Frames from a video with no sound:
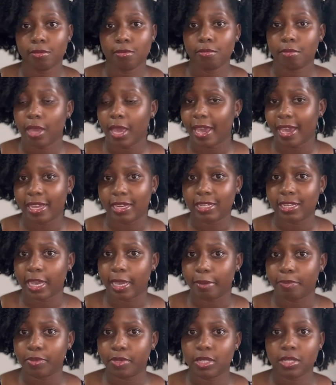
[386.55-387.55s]
hair
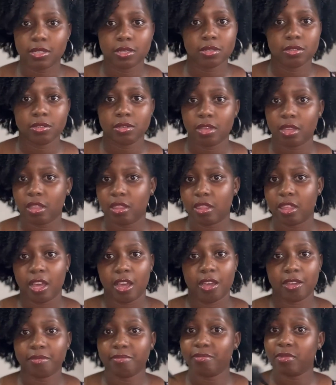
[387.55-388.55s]
types, the
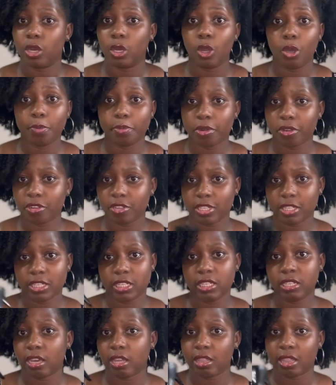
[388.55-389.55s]
low
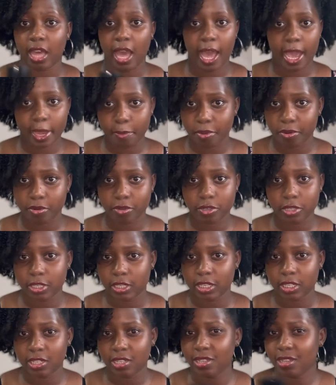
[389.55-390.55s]
porosity and the high
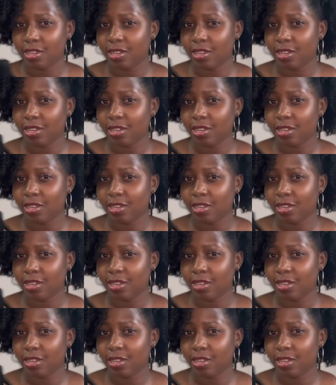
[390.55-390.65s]
porosity.